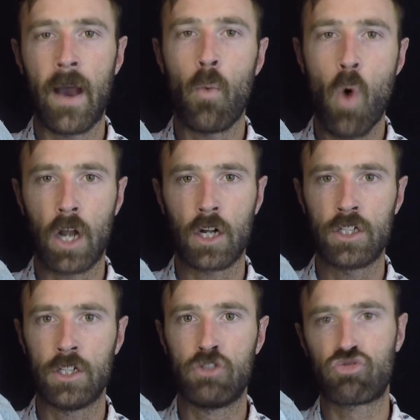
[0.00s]
that water,
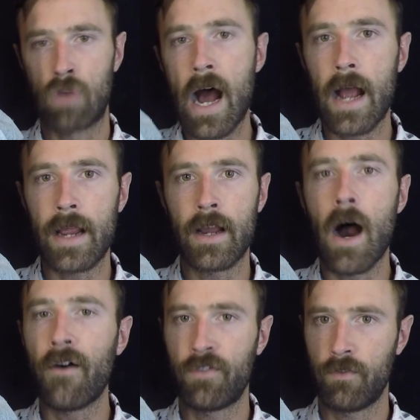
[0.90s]
to dry
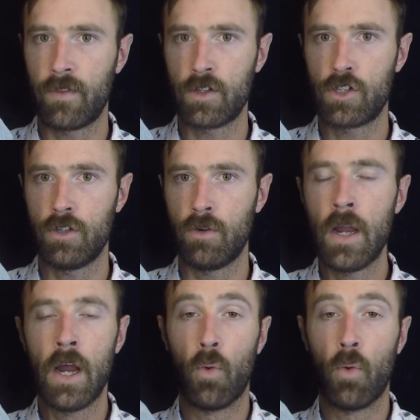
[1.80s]
off of the shoe.